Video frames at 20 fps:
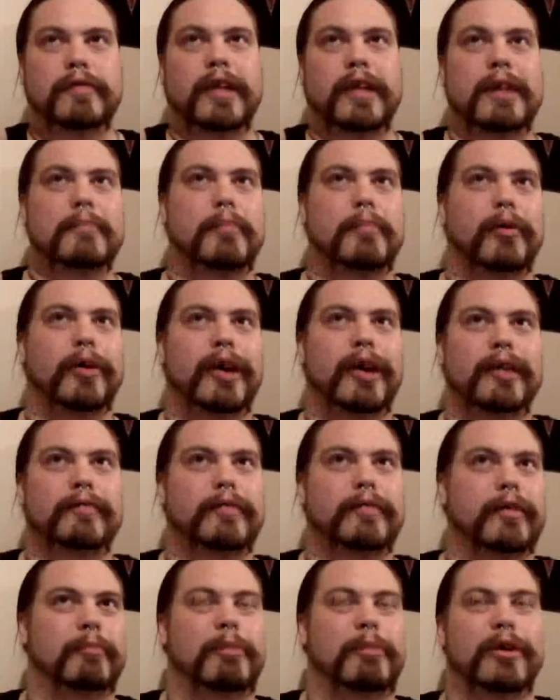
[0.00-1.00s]

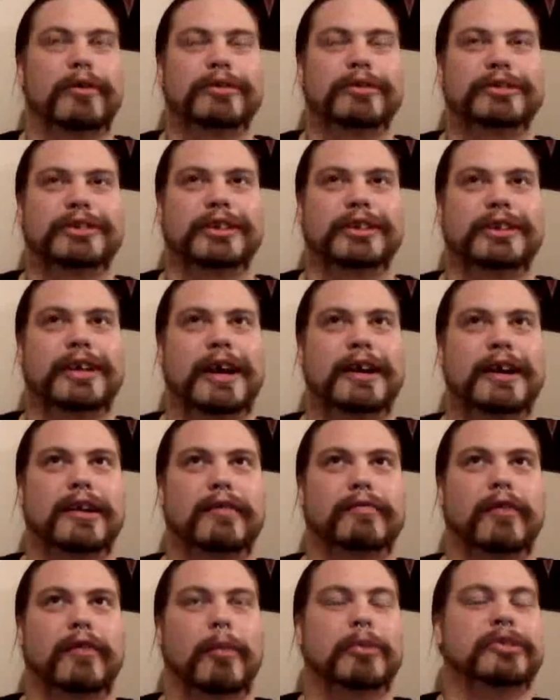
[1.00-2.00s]
flamboyant, verbose, and
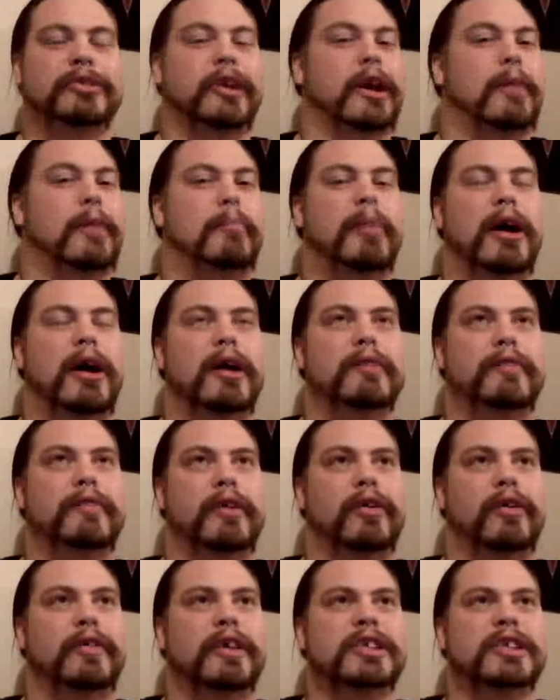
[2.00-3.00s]
kind of almost like a
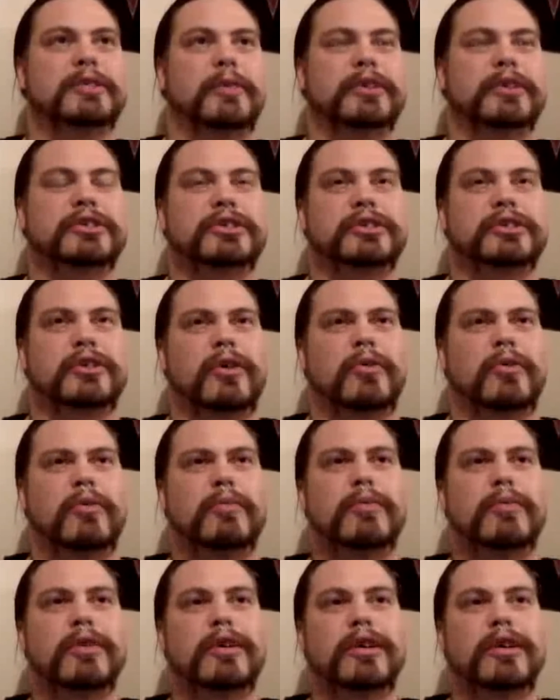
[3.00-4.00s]
Bond villain. This one's
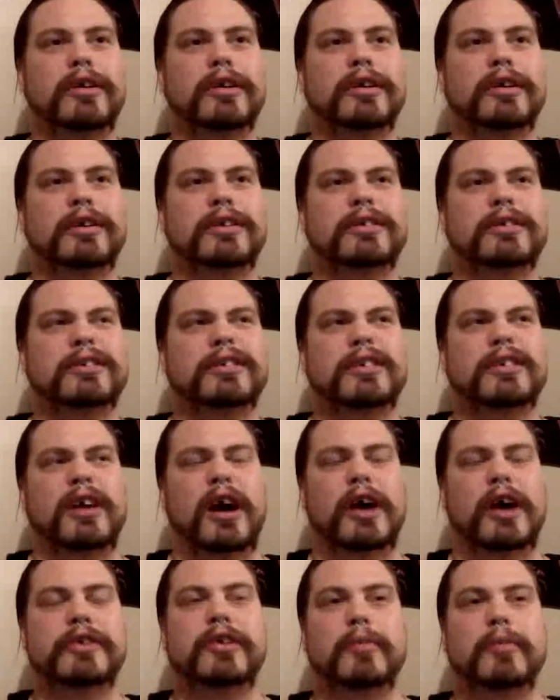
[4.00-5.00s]
so
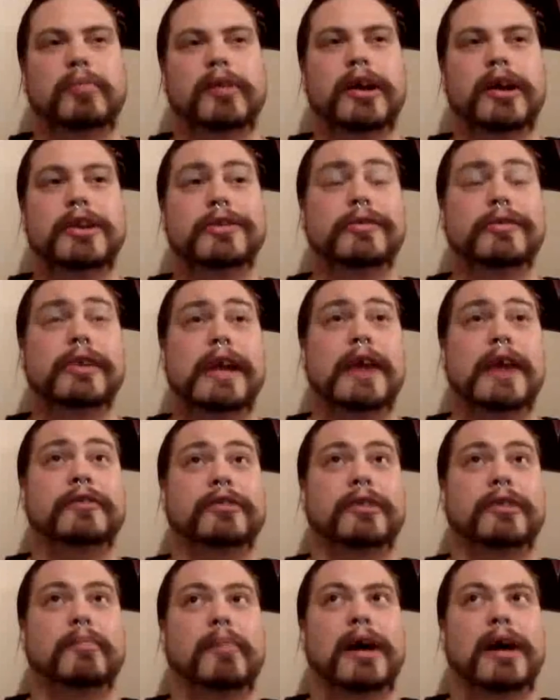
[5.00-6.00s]
underplayed, you can
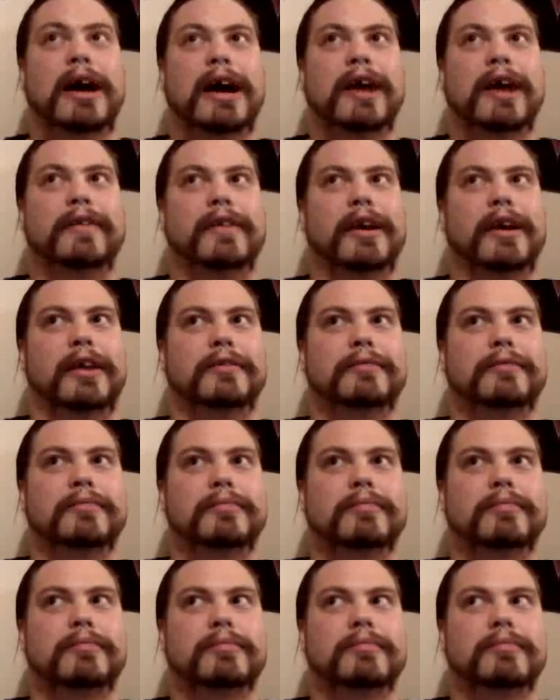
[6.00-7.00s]
actually buy that
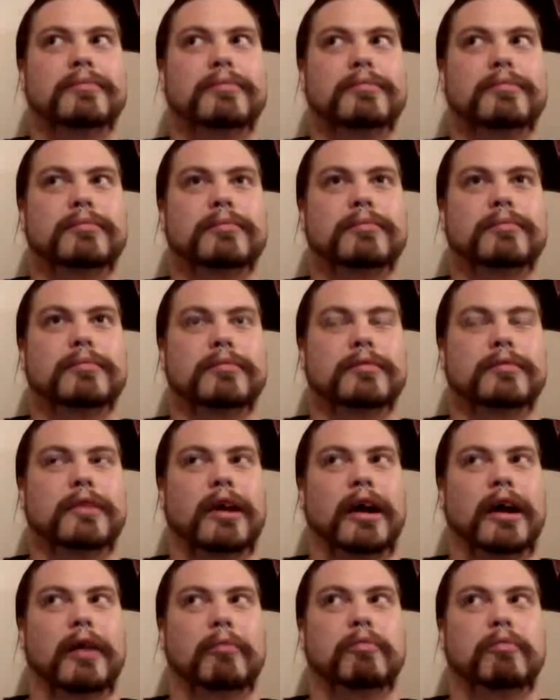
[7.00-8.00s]

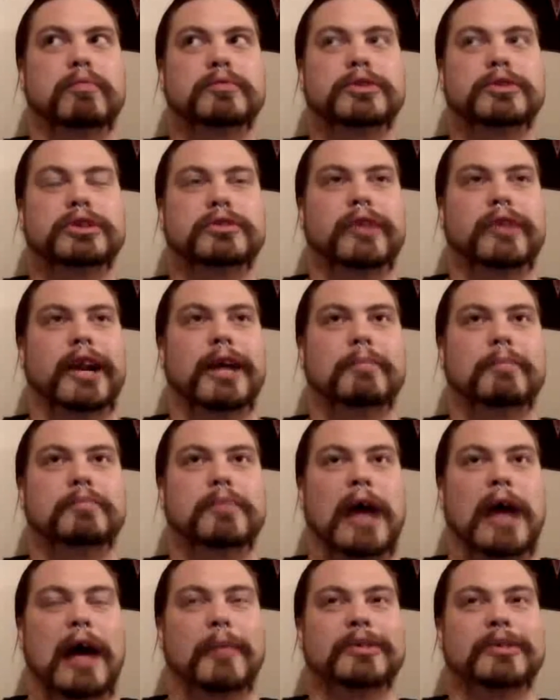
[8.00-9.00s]
a
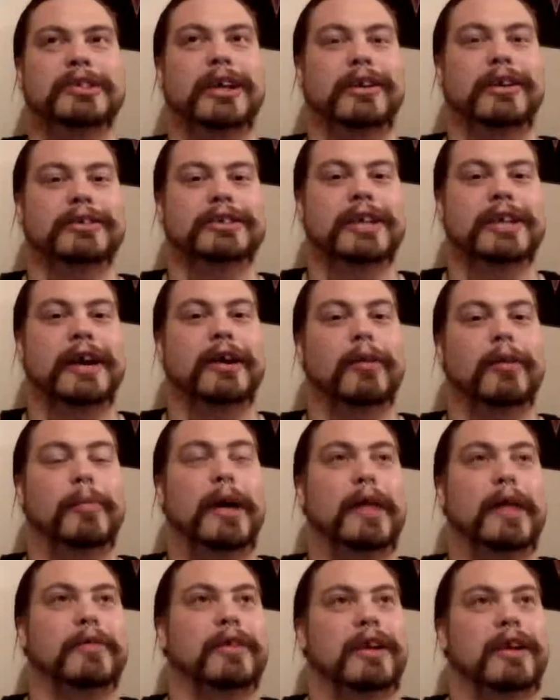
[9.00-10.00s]
straight-up homicidal
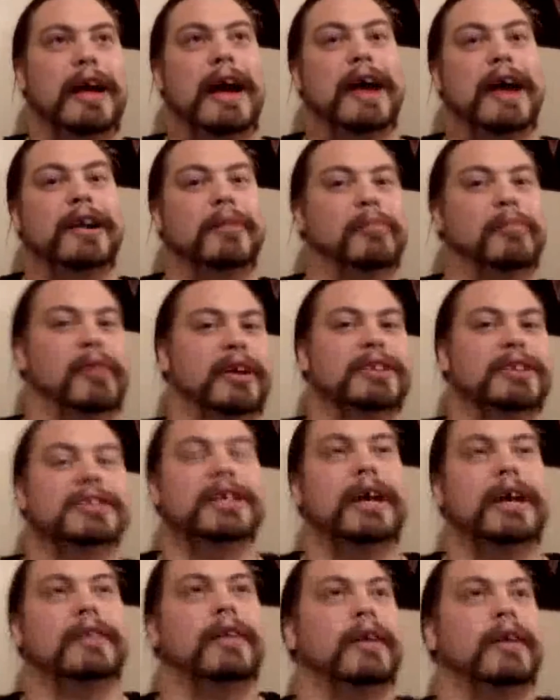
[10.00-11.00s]
psychopath could hide in plain
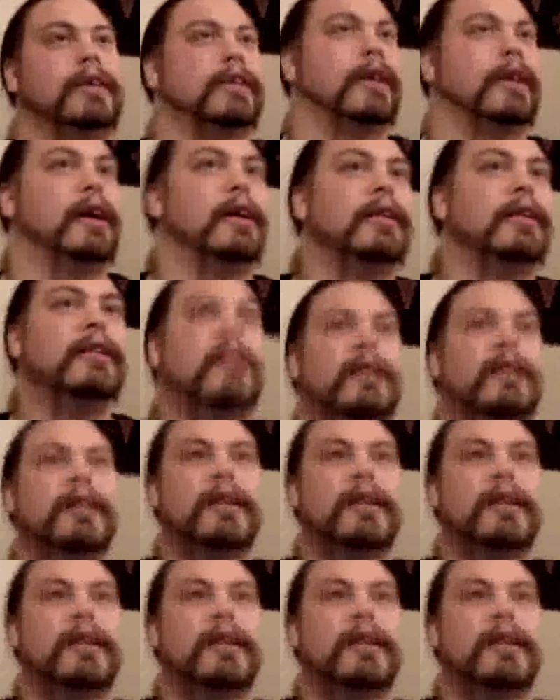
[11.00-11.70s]
sight like that.